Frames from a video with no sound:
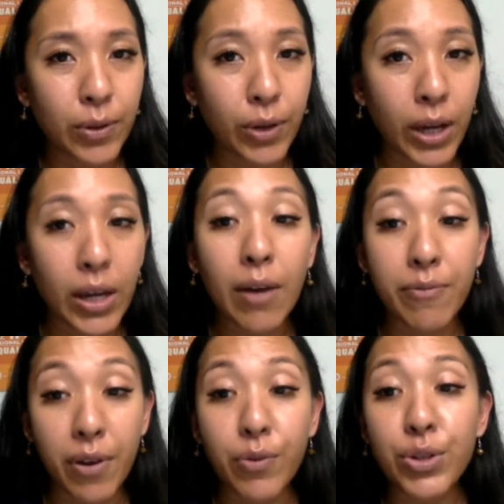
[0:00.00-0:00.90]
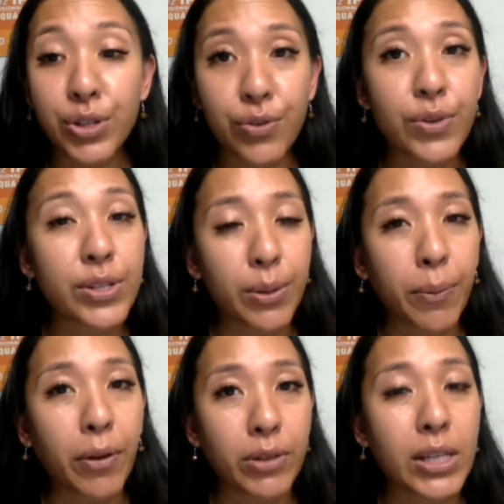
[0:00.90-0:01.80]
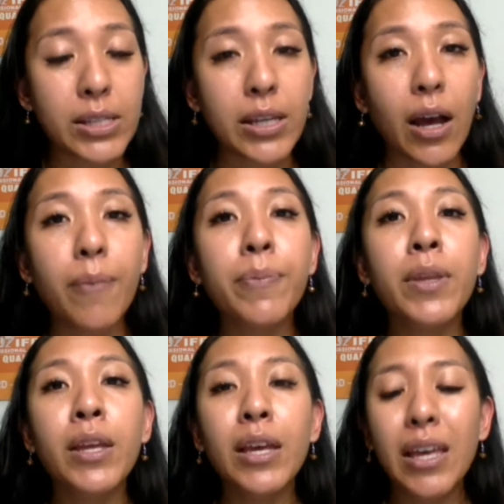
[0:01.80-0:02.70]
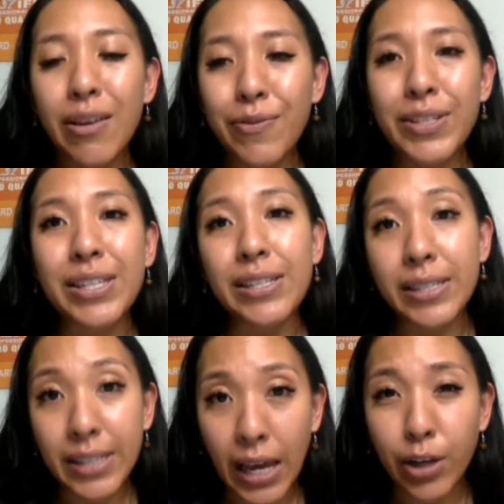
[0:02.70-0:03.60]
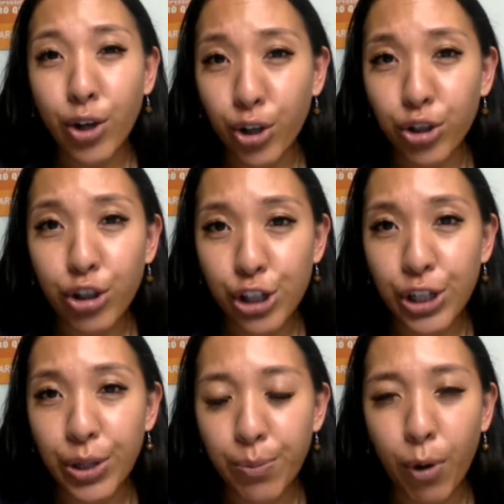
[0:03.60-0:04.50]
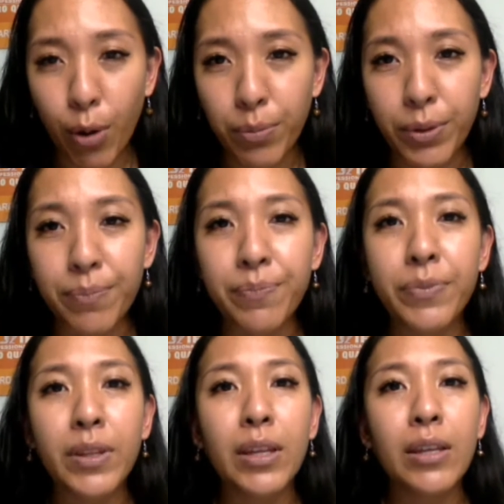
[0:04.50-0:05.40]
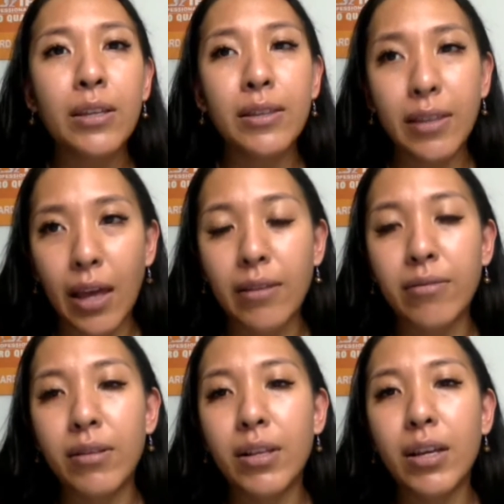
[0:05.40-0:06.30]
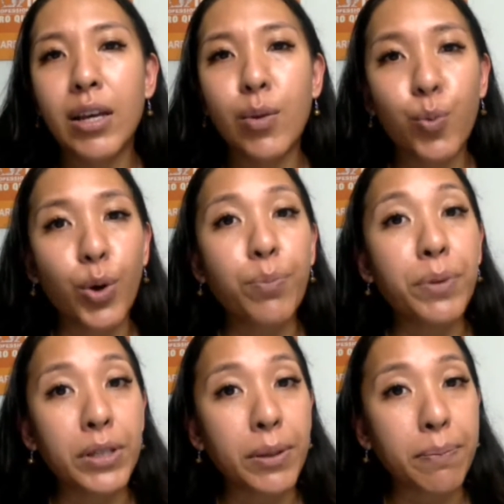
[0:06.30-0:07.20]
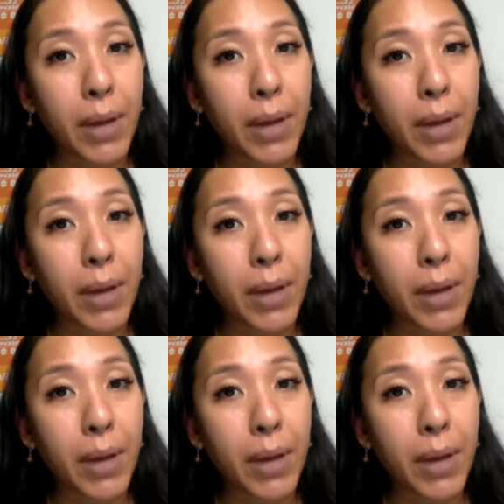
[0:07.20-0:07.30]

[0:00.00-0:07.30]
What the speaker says: Okay, I'm very serious about this. Yeah, if it's a psychological problem, then it will be the